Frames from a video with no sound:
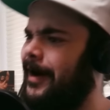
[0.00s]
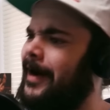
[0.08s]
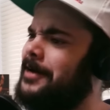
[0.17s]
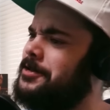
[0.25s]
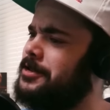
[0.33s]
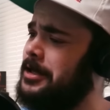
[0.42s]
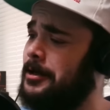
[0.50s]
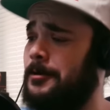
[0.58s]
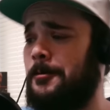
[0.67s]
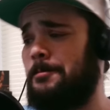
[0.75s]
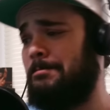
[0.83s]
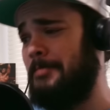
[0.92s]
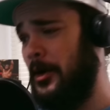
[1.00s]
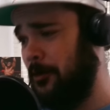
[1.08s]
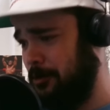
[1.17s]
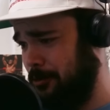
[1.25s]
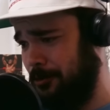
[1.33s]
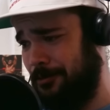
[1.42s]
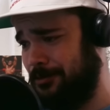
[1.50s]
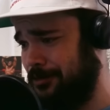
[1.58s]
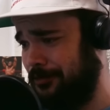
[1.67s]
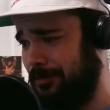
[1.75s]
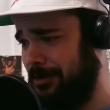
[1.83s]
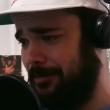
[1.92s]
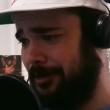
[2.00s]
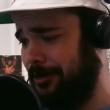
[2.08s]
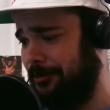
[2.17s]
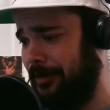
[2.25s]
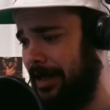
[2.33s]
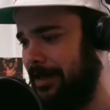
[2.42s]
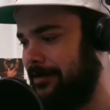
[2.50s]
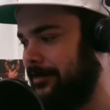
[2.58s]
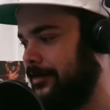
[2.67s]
I think both groups of people are right.